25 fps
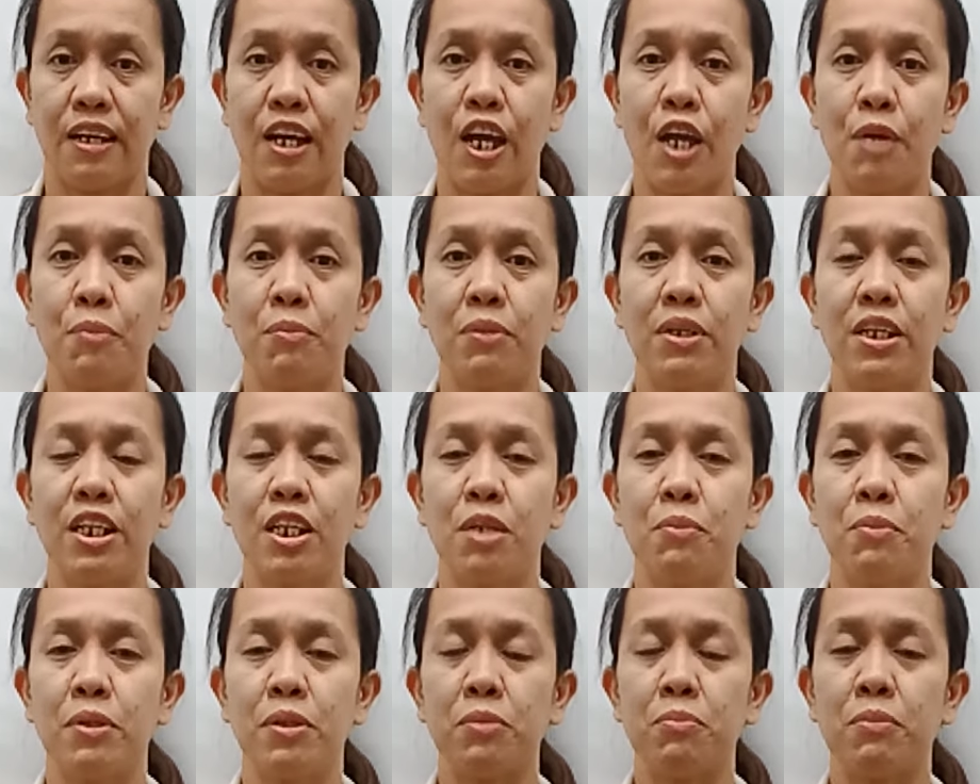I'm
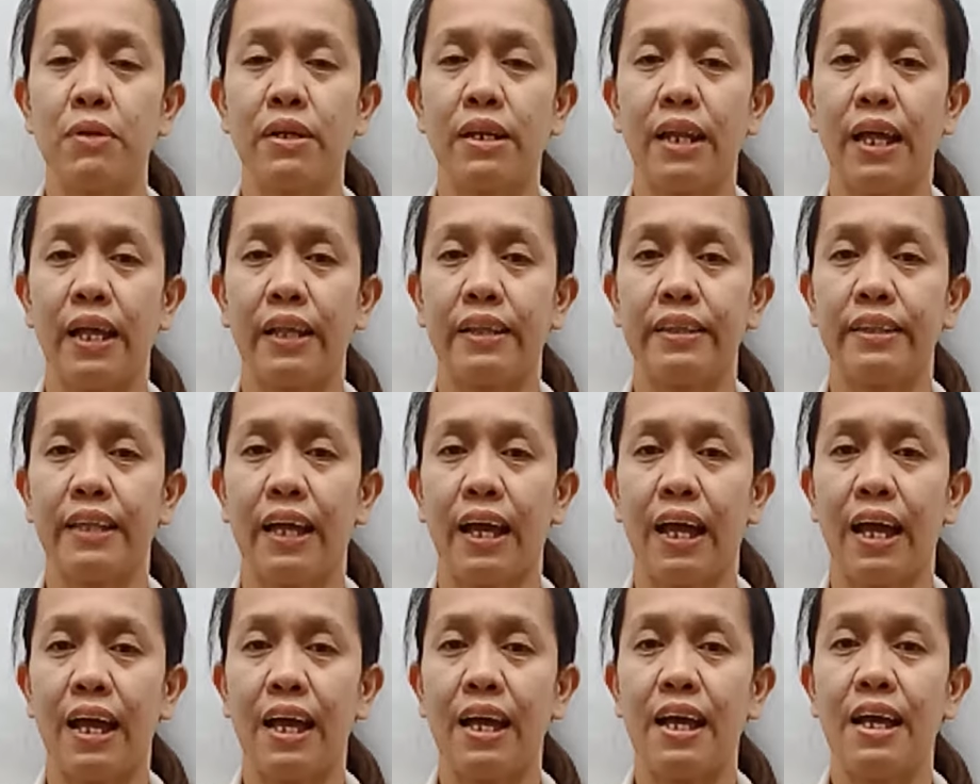Lilibet
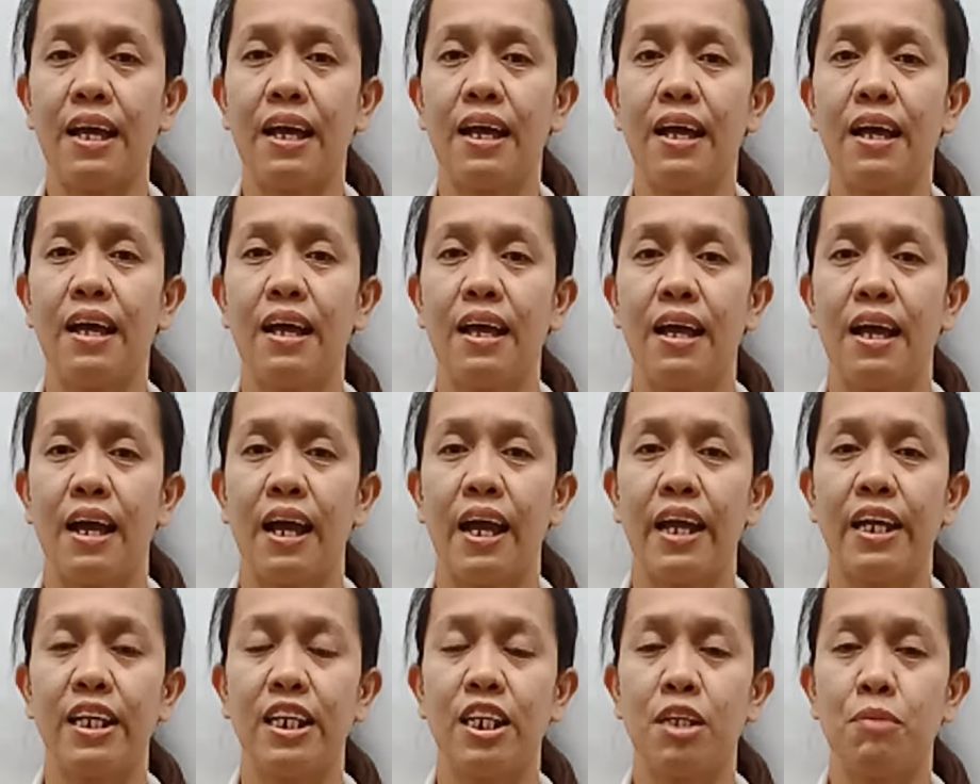Miranda.
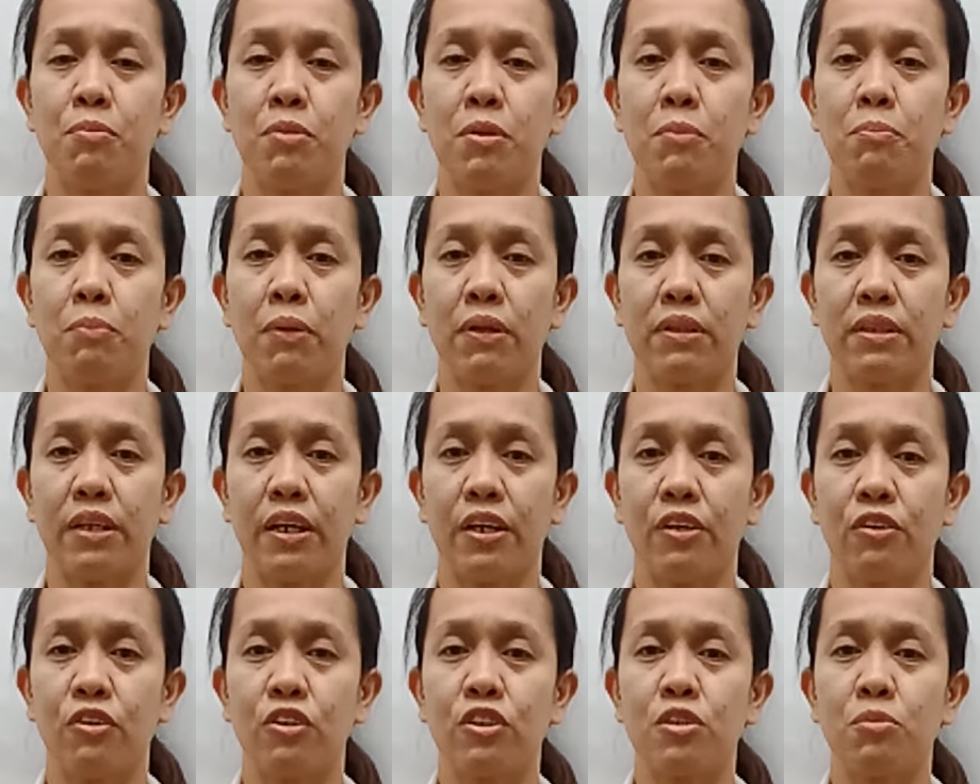I live in
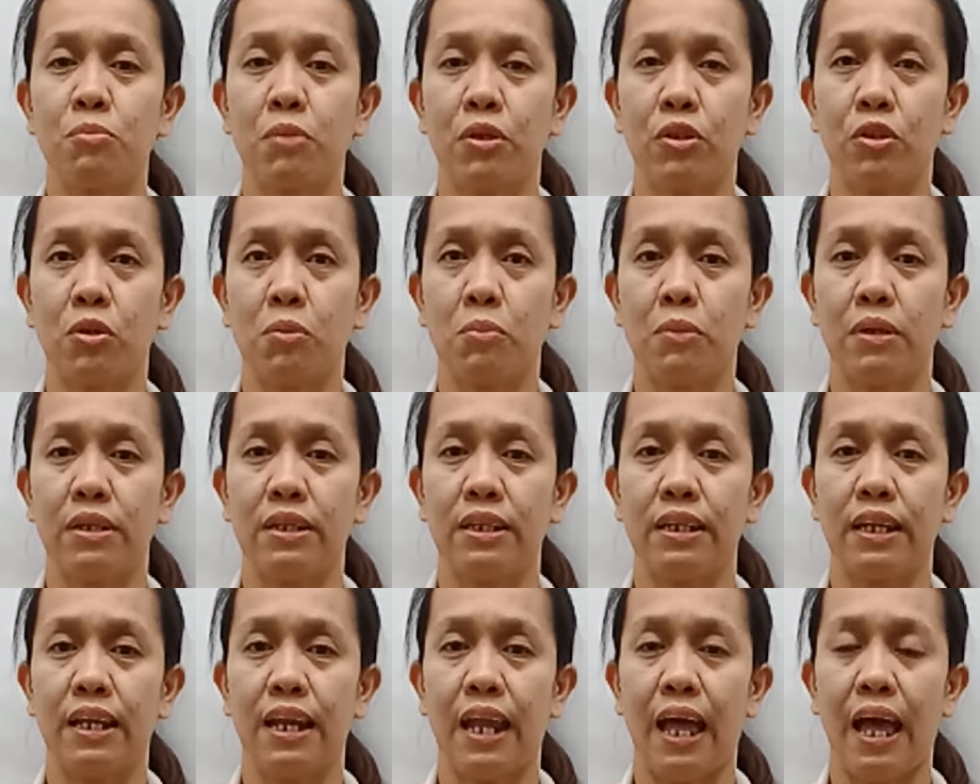Pateros, Metro
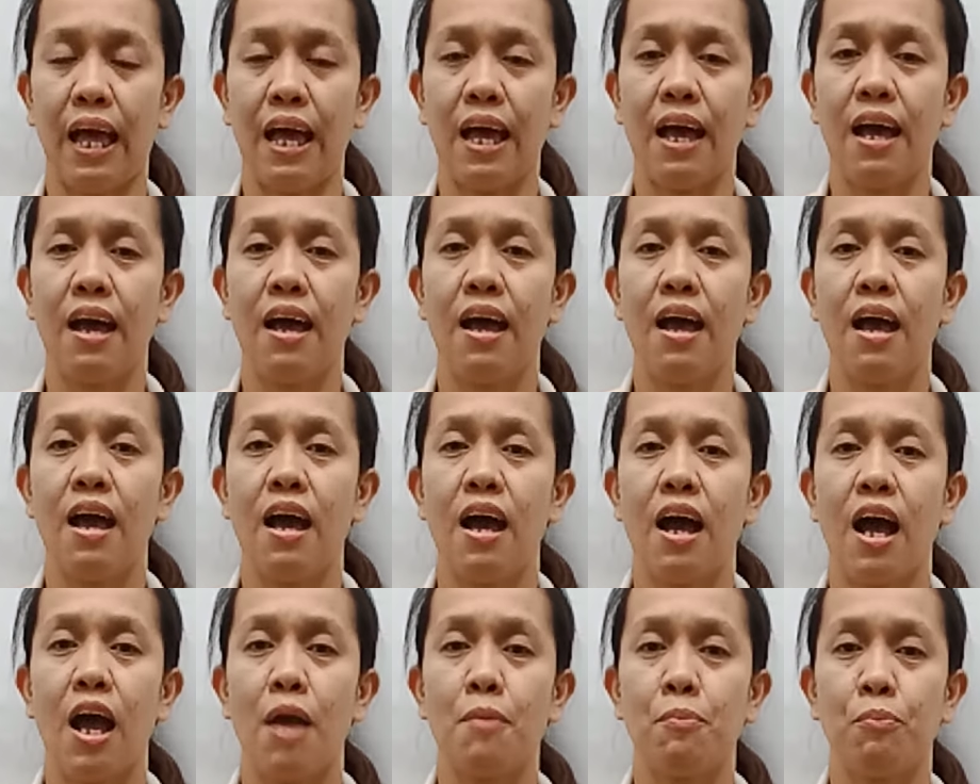Manila.
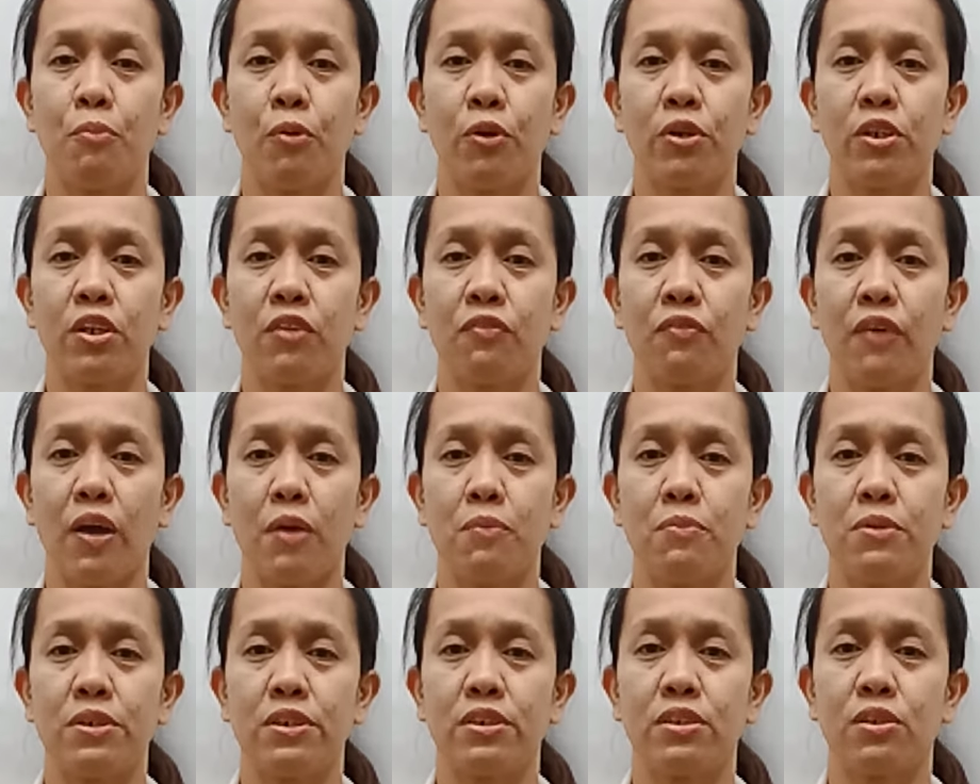I'm 45
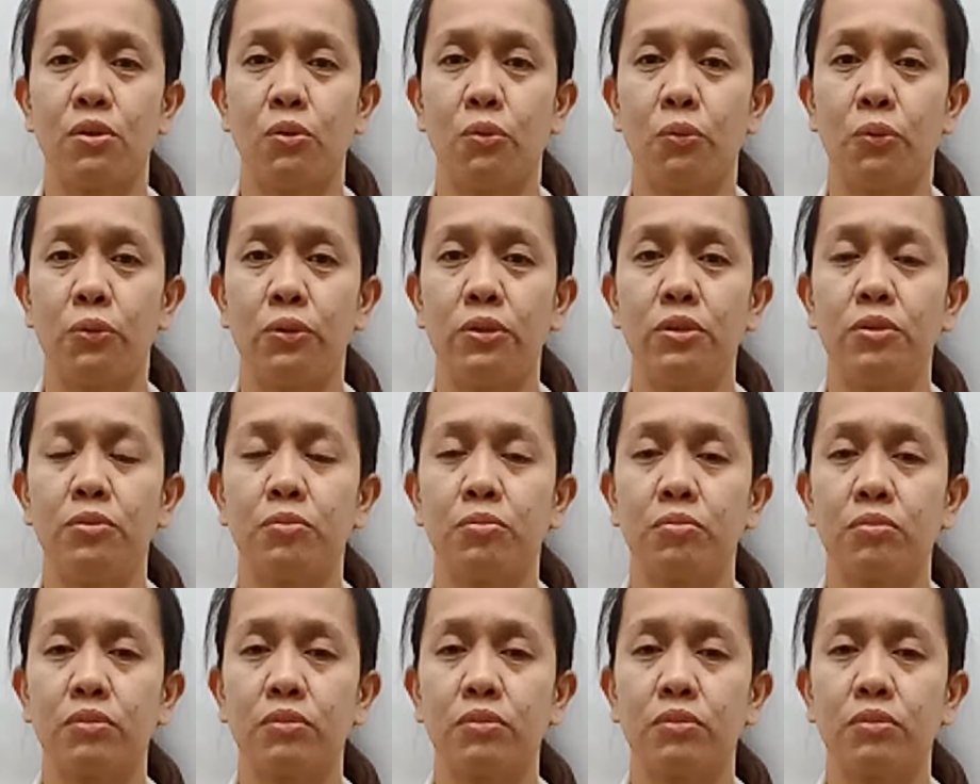years old.